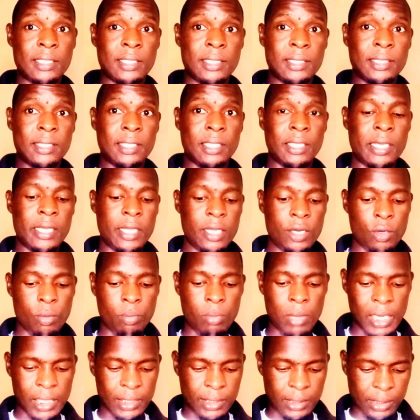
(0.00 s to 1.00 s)

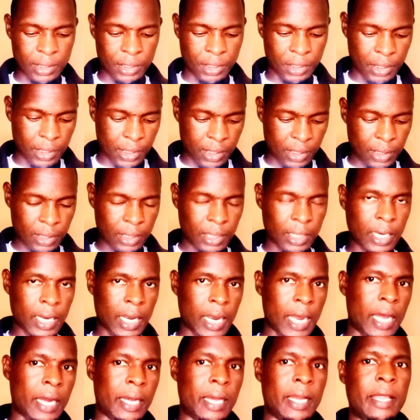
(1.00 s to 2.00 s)
sideroblastic
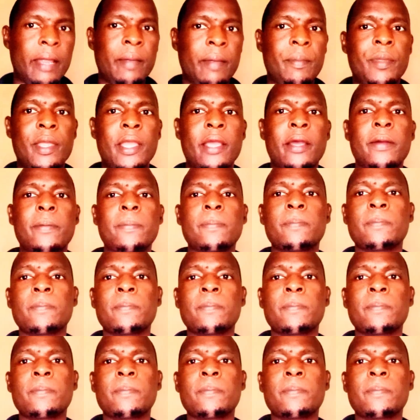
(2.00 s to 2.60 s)
anemia.